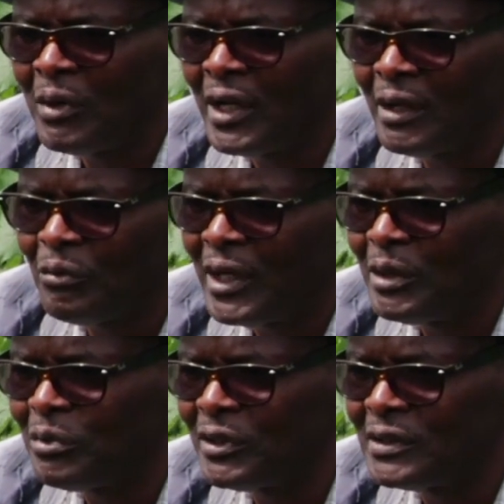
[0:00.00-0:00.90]
by a
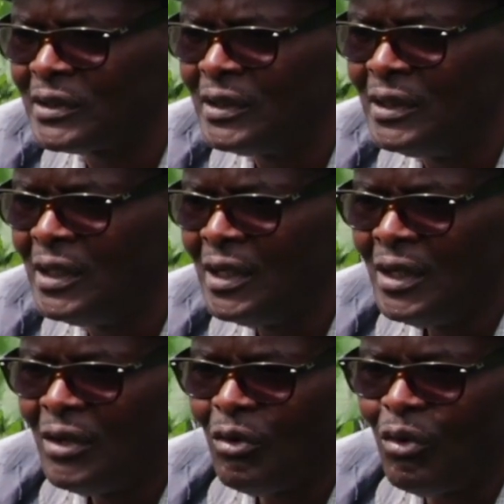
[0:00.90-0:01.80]
white person,
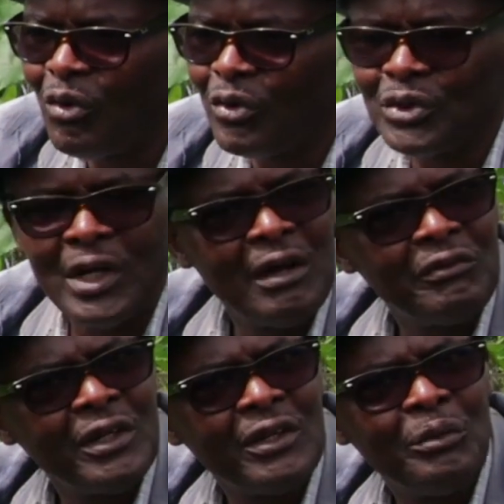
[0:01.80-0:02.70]
or to have
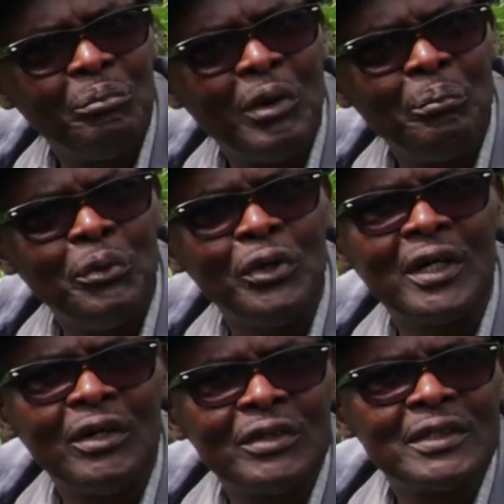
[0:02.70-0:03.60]
a
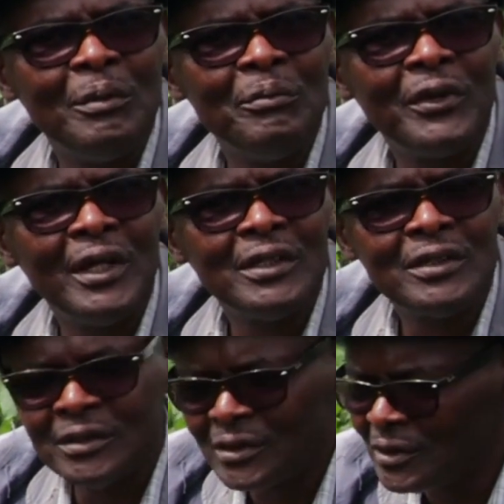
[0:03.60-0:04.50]
book or something
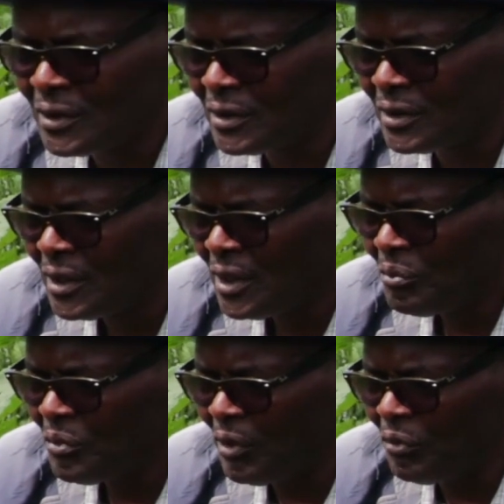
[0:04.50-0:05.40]
to.
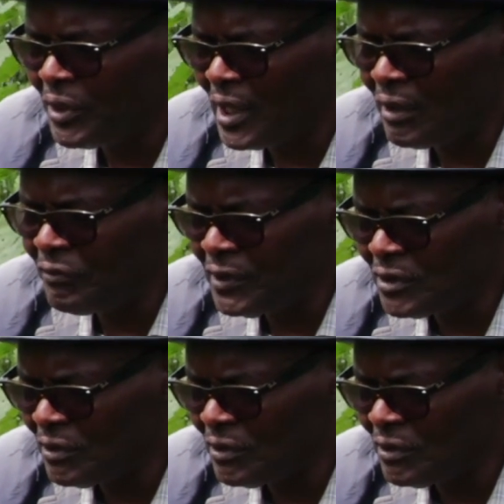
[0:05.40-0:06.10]
But with the advent